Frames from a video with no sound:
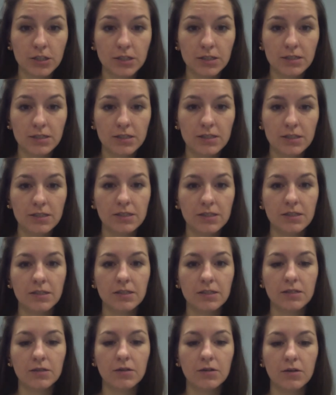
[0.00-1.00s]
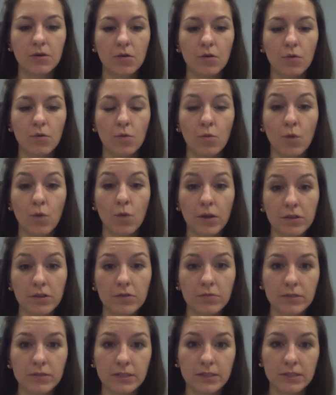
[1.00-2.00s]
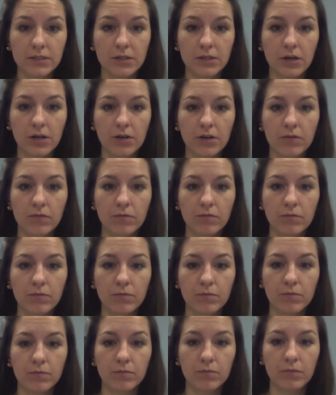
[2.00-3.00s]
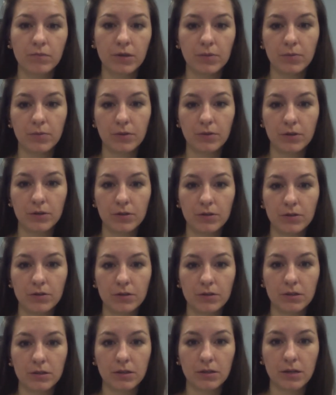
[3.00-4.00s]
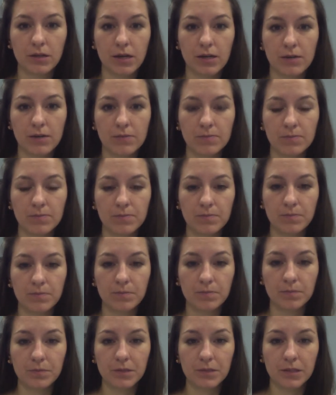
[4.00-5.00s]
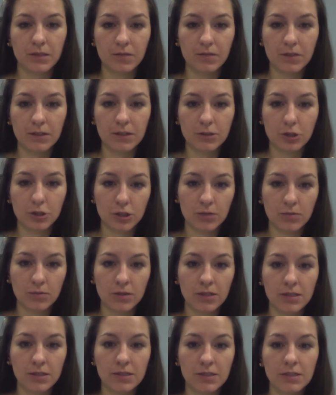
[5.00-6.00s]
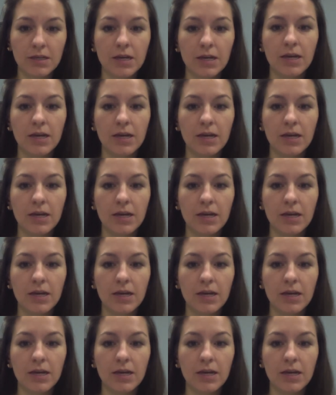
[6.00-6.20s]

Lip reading: and see what the reasons are people are leaving treatment.